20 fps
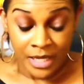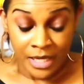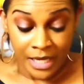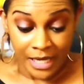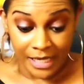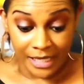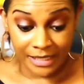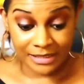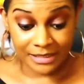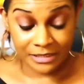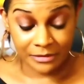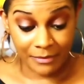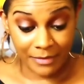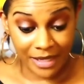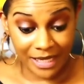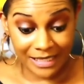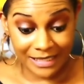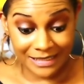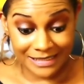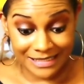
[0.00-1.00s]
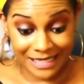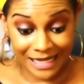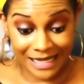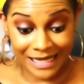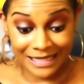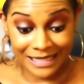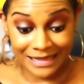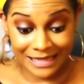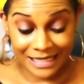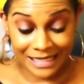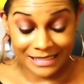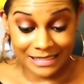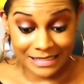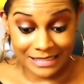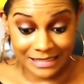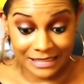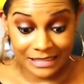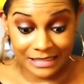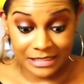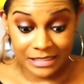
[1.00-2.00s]
is to maintain that
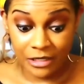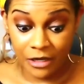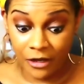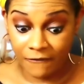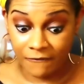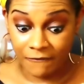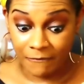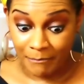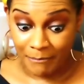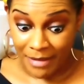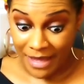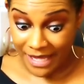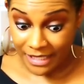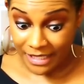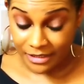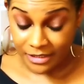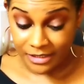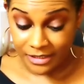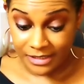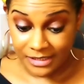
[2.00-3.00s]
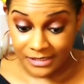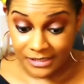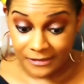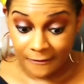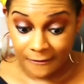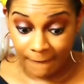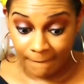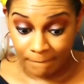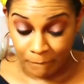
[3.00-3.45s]
sense of balance,